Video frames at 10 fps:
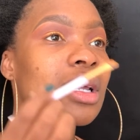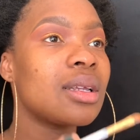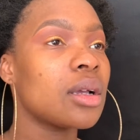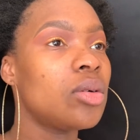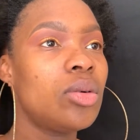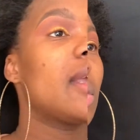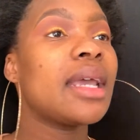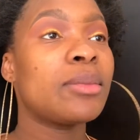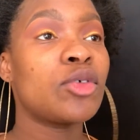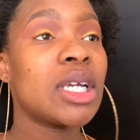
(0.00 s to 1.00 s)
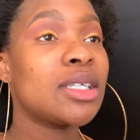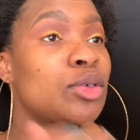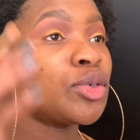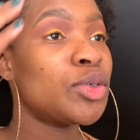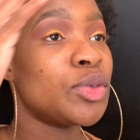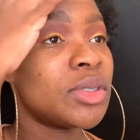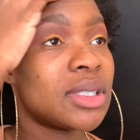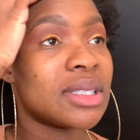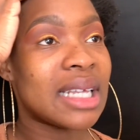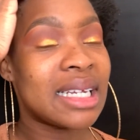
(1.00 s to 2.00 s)
Okay, I'm trying to use
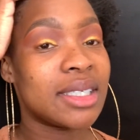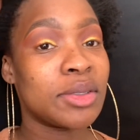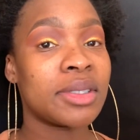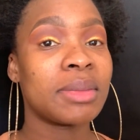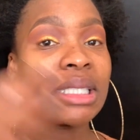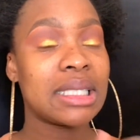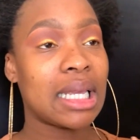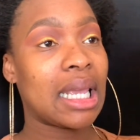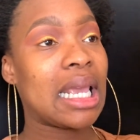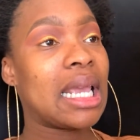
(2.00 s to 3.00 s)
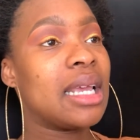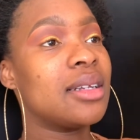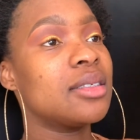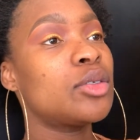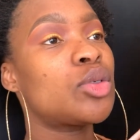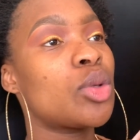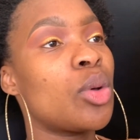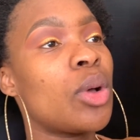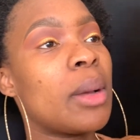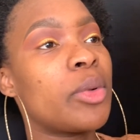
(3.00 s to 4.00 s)
this eyeshadow as much as I can, so
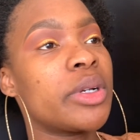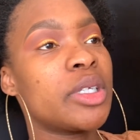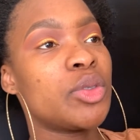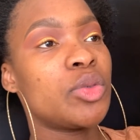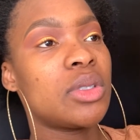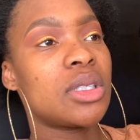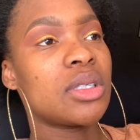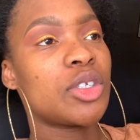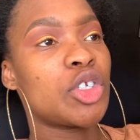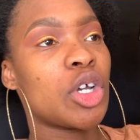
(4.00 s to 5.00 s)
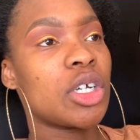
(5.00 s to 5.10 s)
I'm gonna use this dark